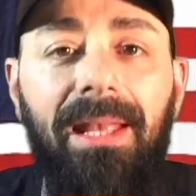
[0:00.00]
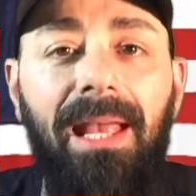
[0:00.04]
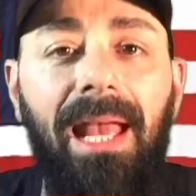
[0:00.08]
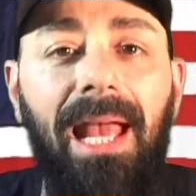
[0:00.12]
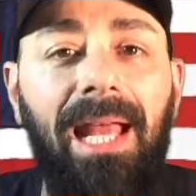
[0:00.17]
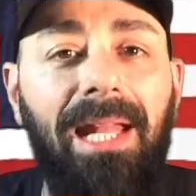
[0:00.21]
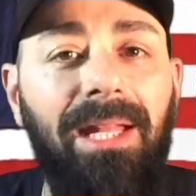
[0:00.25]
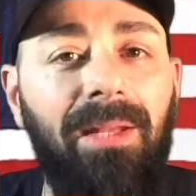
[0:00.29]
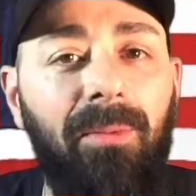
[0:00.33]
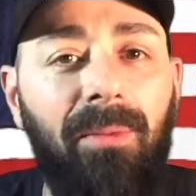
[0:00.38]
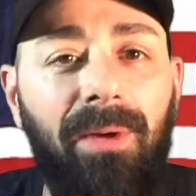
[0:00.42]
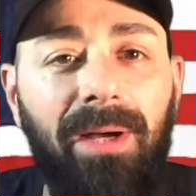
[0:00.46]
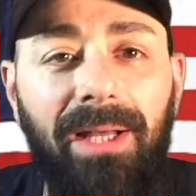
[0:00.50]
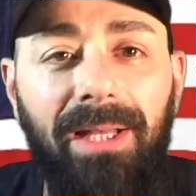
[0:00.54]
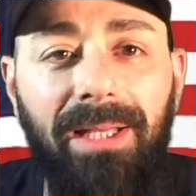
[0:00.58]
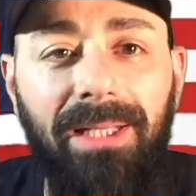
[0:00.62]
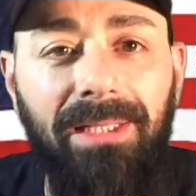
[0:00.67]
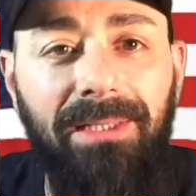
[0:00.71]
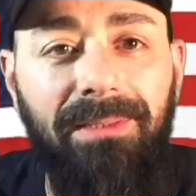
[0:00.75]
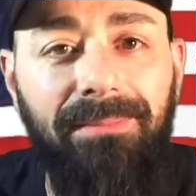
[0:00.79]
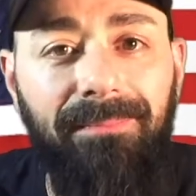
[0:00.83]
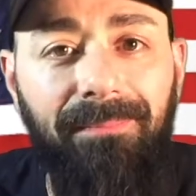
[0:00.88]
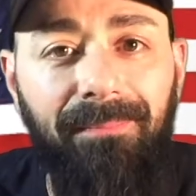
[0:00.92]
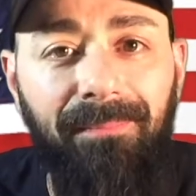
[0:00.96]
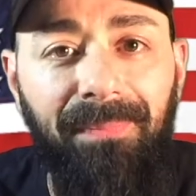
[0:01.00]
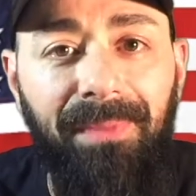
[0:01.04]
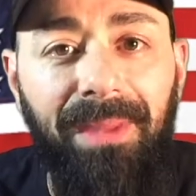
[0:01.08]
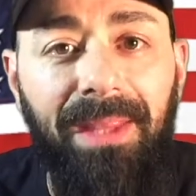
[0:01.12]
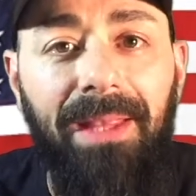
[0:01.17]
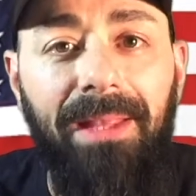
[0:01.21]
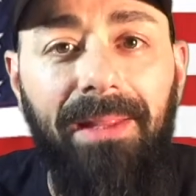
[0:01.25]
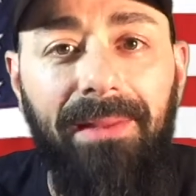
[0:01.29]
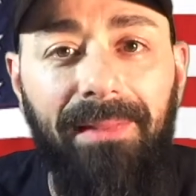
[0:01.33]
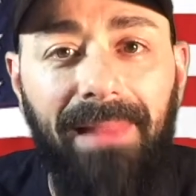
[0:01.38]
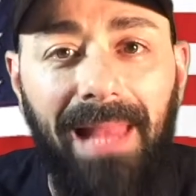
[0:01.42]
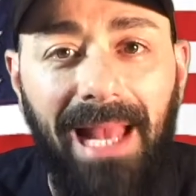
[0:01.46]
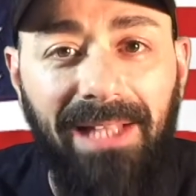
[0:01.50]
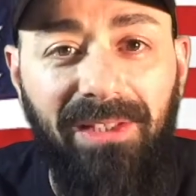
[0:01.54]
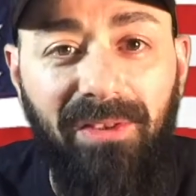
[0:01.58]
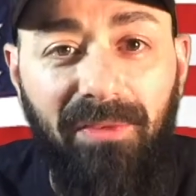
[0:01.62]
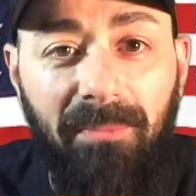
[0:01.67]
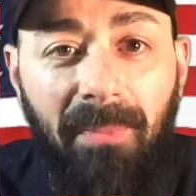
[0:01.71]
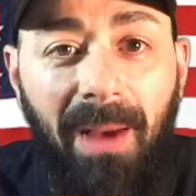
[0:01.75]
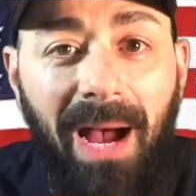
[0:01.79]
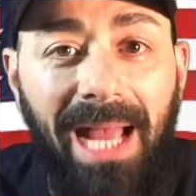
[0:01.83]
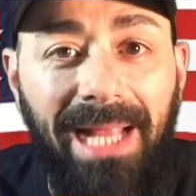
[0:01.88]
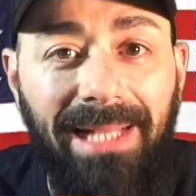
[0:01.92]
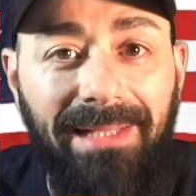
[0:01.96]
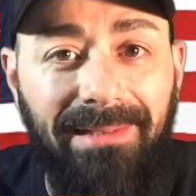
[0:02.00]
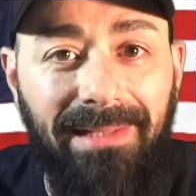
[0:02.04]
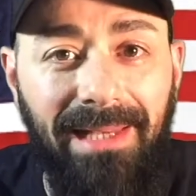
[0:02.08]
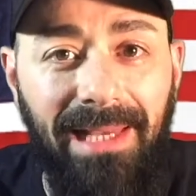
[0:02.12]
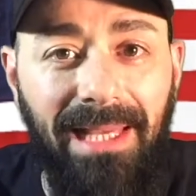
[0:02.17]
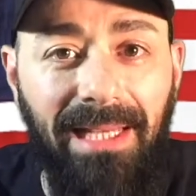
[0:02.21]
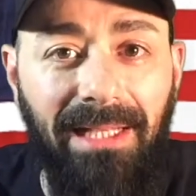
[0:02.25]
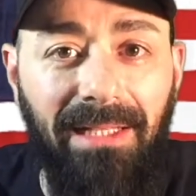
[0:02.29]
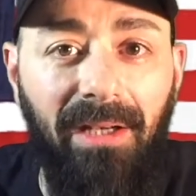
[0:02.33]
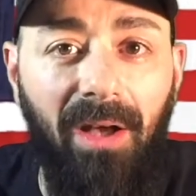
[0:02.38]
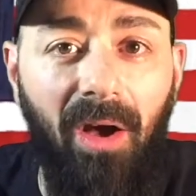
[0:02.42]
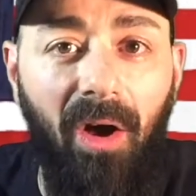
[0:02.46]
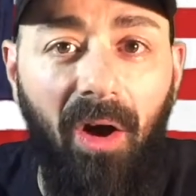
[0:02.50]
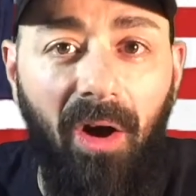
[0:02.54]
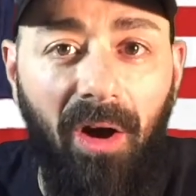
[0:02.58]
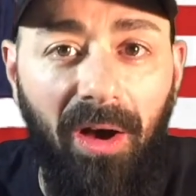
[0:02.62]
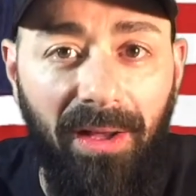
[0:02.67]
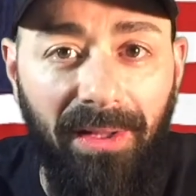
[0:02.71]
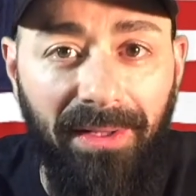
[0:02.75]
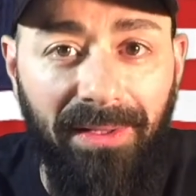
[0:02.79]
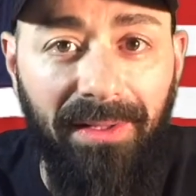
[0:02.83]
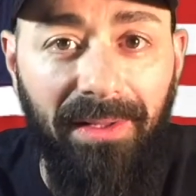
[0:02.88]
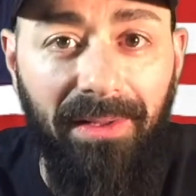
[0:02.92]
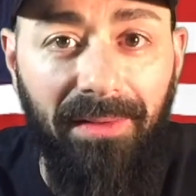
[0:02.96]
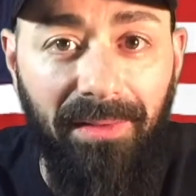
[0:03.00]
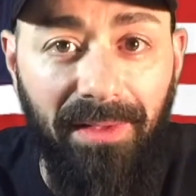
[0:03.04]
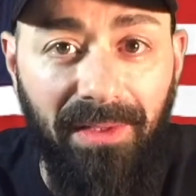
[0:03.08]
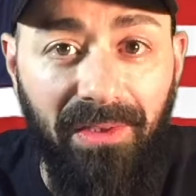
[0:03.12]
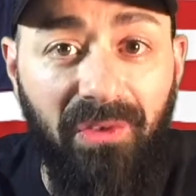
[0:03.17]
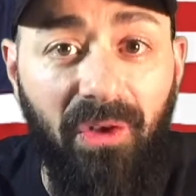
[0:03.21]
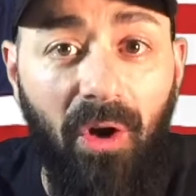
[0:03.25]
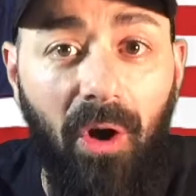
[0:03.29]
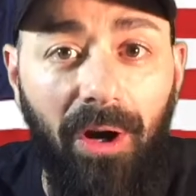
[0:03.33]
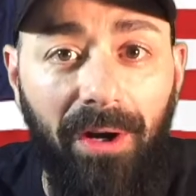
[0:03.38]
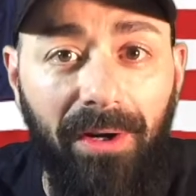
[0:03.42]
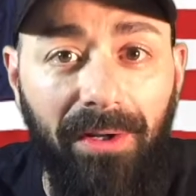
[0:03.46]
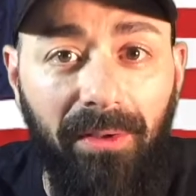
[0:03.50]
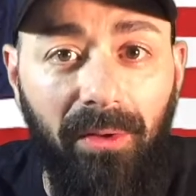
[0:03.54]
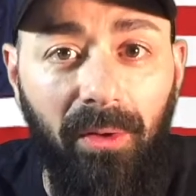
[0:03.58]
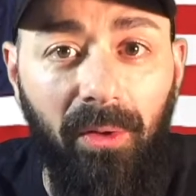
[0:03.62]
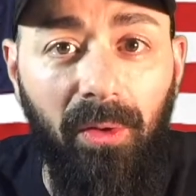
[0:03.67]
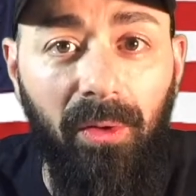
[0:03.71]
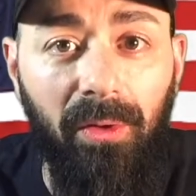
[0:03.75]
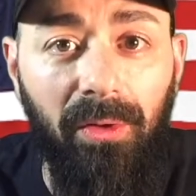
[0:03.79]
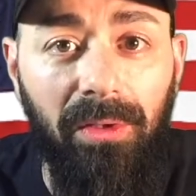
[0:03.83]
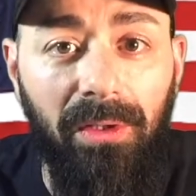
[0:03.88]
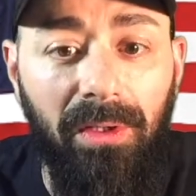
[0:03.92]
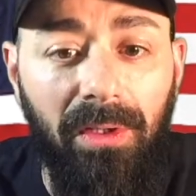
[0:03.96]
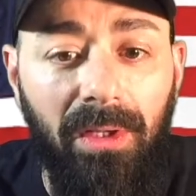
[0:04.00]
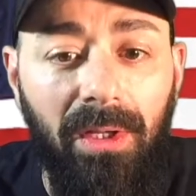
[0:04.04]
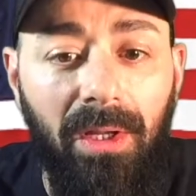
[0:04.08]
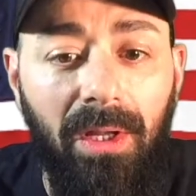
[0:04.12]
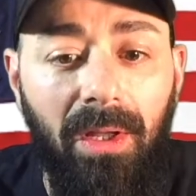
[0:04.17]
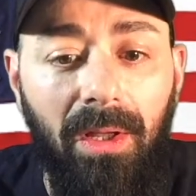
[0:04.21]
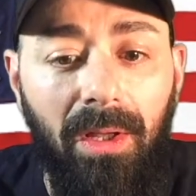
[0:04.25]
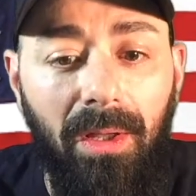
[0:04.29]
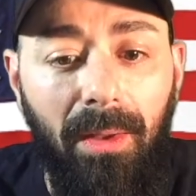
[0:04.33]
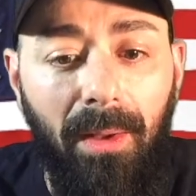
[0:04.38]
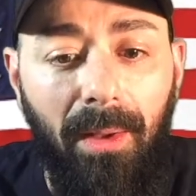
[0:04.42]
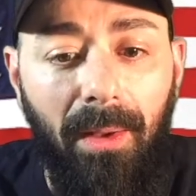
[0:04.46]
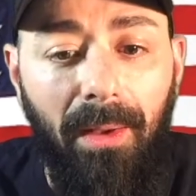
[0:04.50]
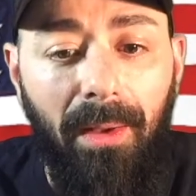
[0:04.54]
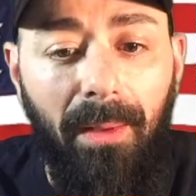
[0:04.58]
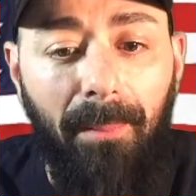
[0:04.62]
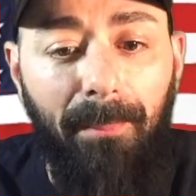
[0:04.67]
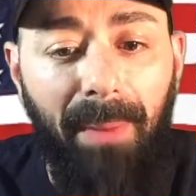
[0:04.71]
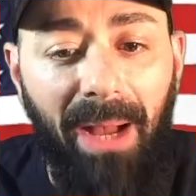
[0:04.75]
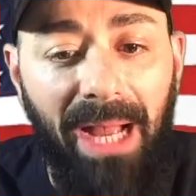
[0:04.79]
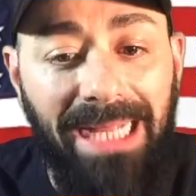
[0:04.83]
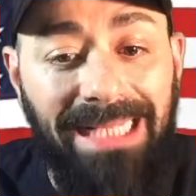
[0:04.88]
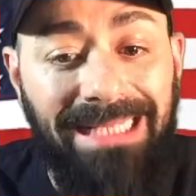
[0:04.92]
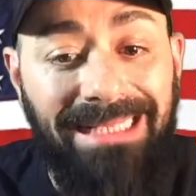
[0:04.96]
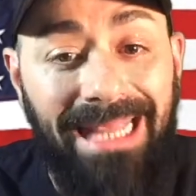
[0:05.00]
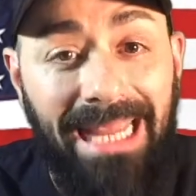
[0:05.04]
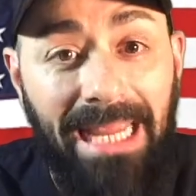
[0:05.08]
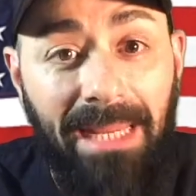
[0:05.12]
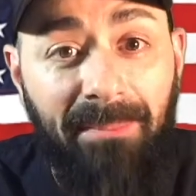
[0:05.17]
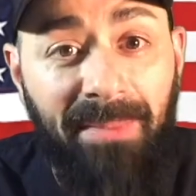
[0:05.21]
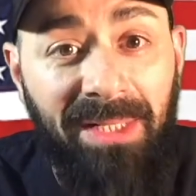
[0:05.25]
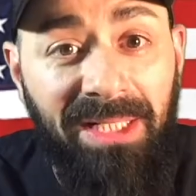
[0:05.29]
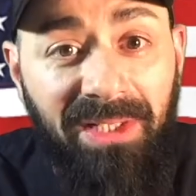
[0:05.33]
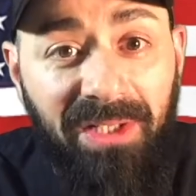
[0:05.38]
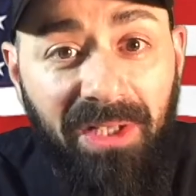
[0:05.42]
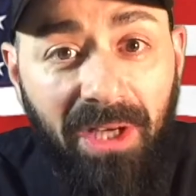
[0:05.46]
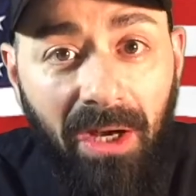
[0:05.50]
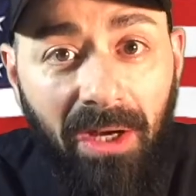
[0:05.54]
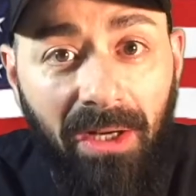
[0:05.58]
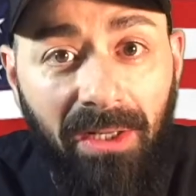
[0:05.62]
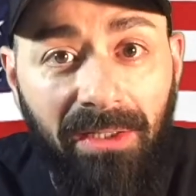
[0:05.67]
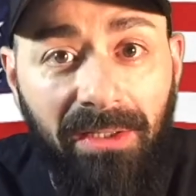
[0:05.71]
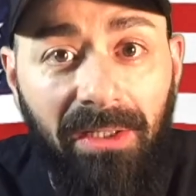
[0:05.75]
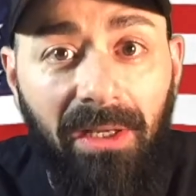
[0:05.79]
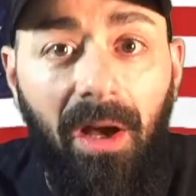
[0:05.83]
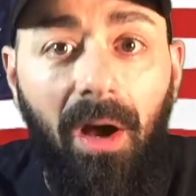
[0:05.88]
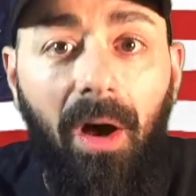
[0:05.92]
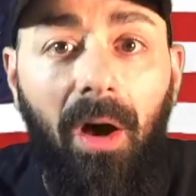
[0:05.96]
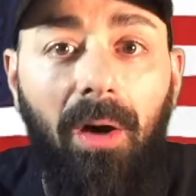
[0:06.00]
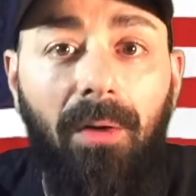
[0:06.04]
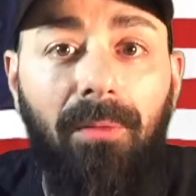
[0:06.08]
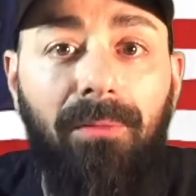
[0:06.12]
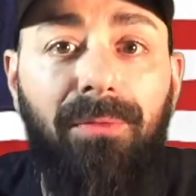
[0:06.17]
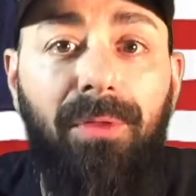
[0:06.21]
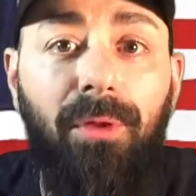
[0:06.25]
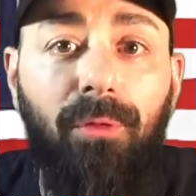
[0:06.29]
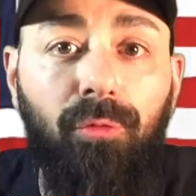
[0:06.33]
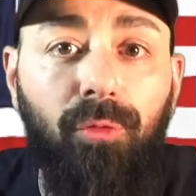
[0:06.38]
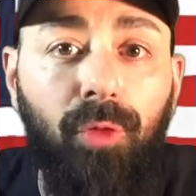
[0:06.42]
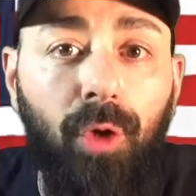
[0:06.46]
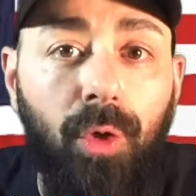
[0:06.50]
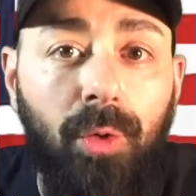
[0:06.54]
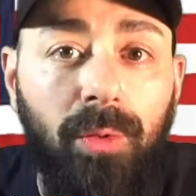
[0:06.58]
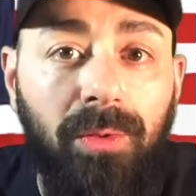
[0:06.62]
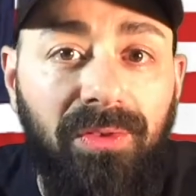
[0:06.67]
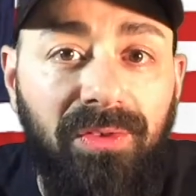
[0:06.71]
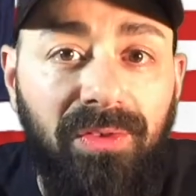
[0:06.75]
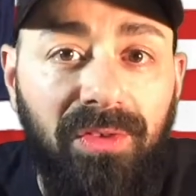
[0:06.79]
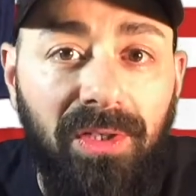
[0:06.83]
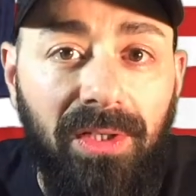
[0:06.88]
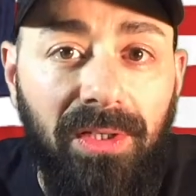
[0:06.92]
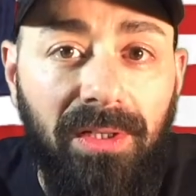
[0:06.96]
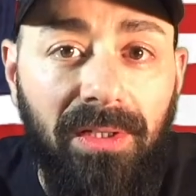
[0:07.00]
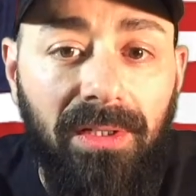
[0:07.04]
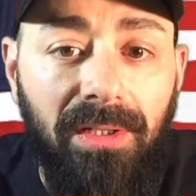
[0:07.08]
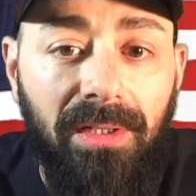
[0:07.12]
Anyway, that's my take on this article by Damon Young of The Root,